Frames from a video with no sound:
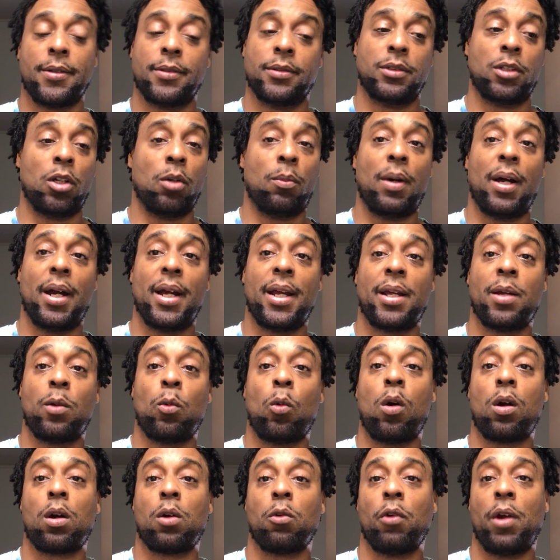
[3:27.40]
Nobody ain't
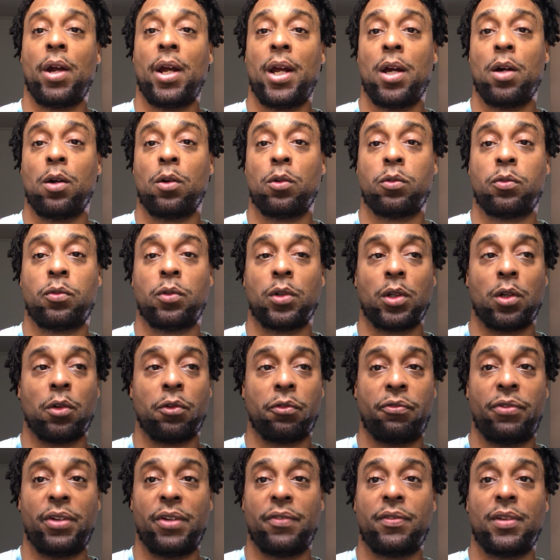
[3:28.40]
walking around for no
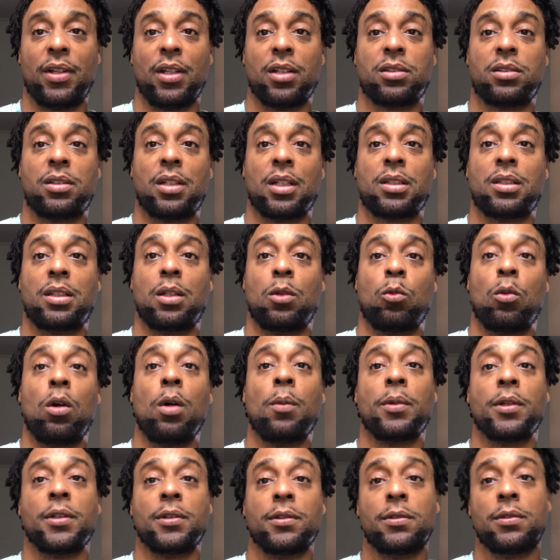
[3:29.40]
50 and 60
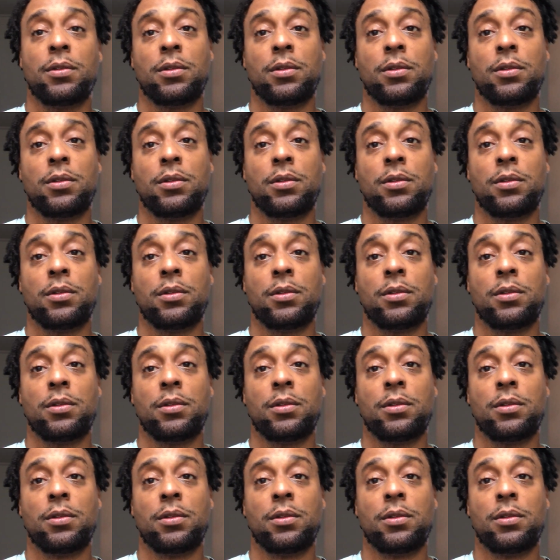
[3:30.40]
woman.